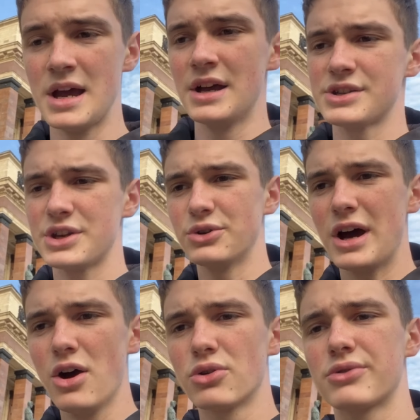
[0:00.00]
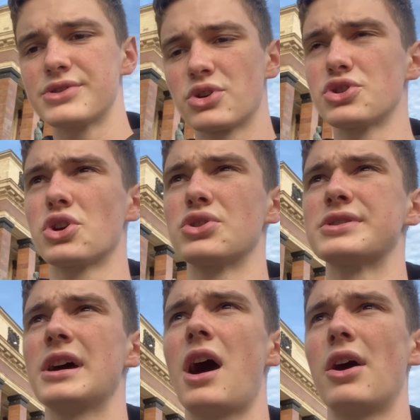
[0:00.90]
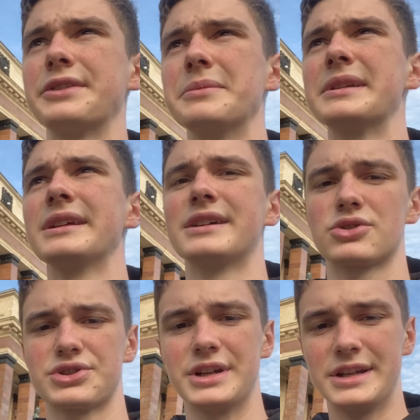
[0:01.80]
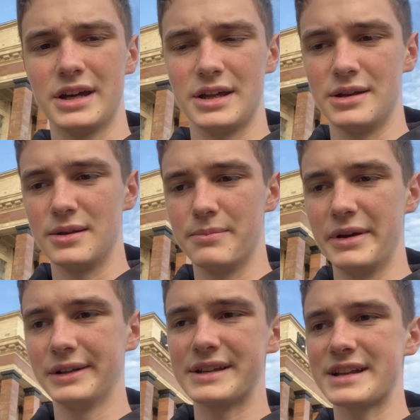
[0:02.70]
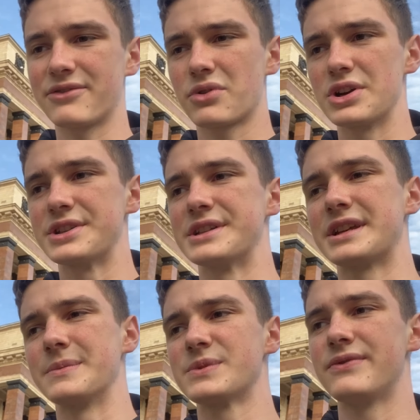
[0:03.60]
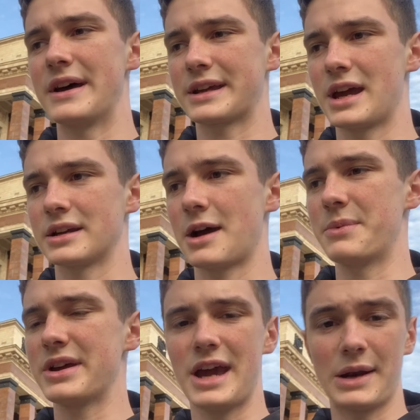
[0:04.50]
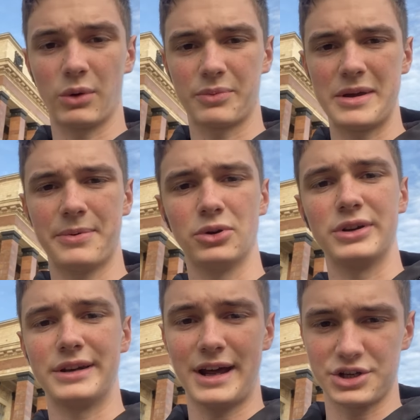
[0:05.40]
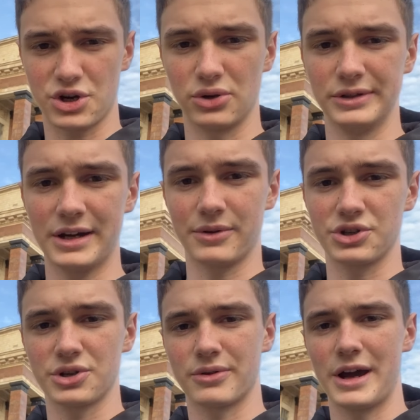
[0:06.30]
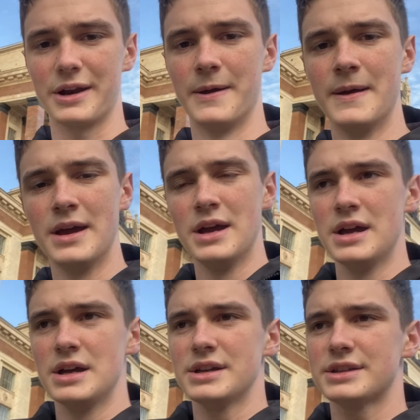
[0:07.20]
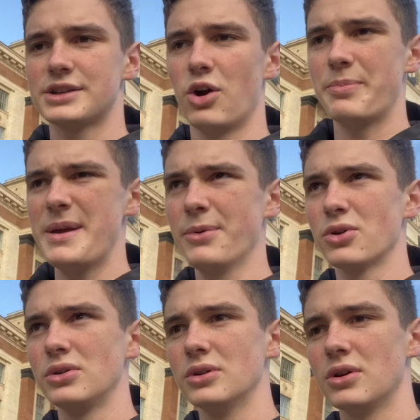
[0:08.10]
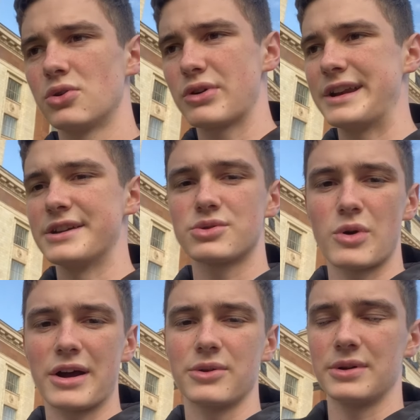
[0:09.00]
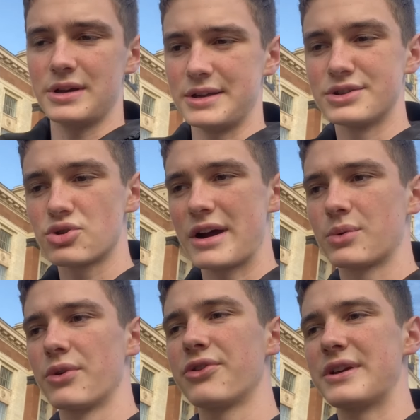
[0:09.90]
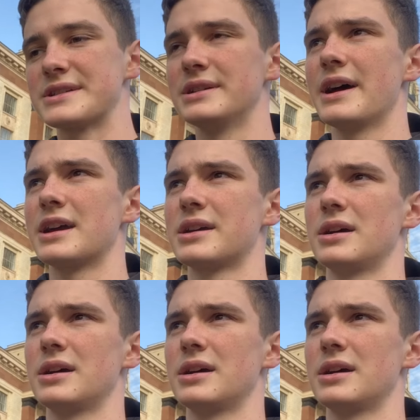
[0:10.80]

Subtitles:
So now researchers ultimately interested in building software systems that can communicate with people in natural language, right? So people already interact with things like